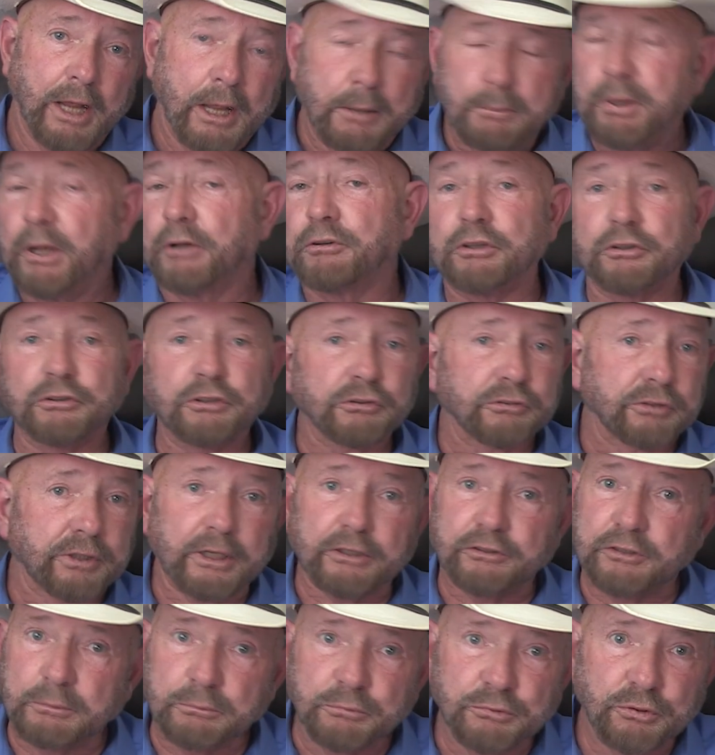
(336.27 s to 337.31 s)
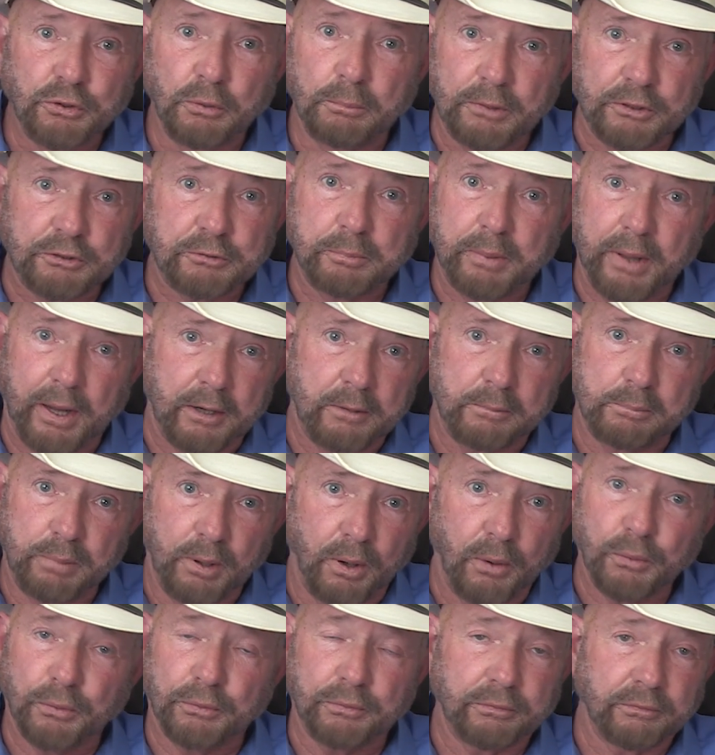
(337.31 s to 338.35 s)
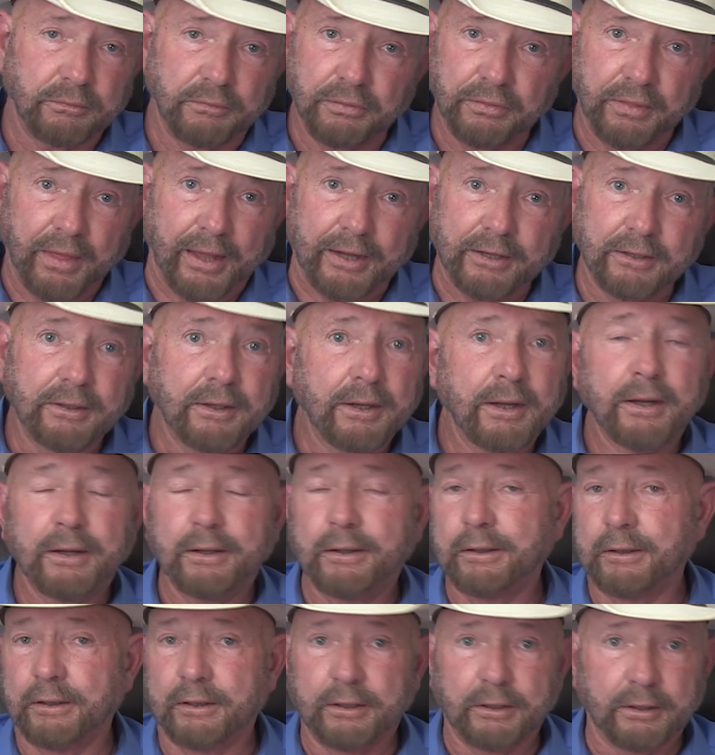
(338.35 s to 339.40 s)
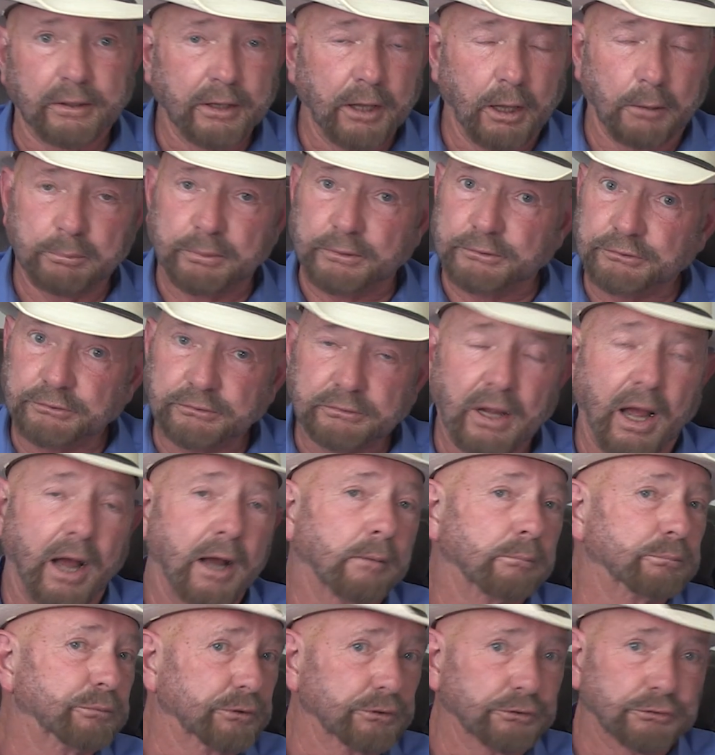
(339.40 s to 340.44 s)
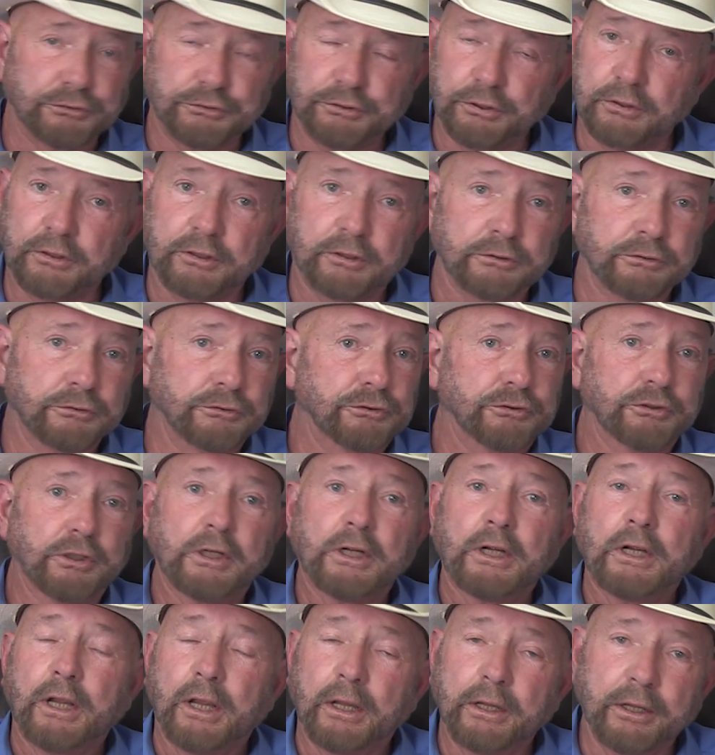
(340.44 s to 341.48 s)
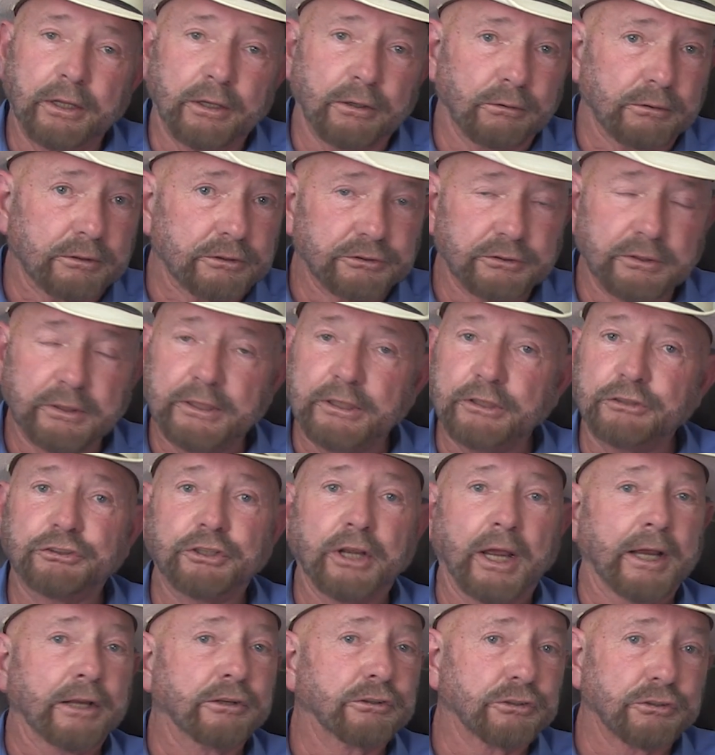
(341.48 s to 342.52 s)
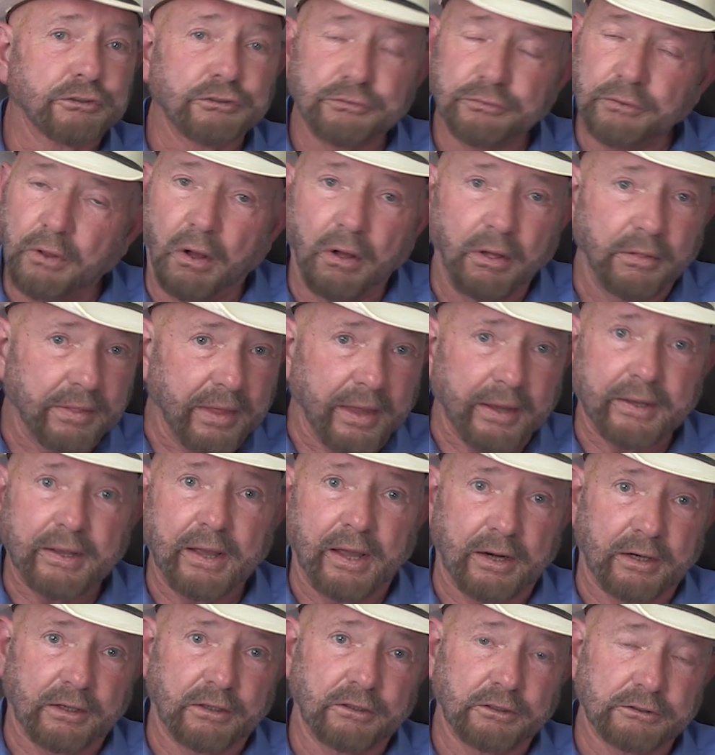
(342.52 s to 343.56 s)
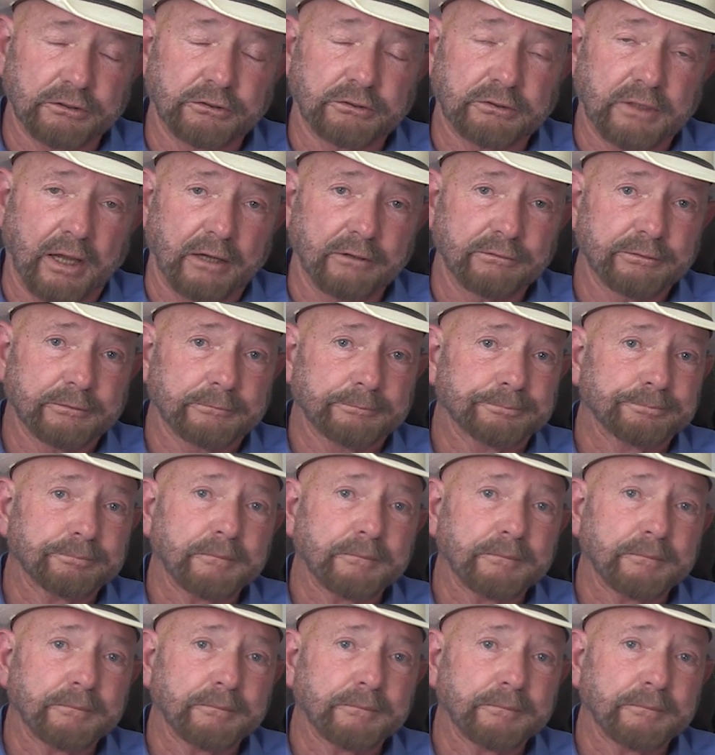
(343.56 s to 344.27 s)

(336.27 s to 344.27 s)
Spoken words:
Plus, it just gets him so much better broke that, you know, it'll help his stops, his turns, you know, his lead changes, all that kind of good stuff.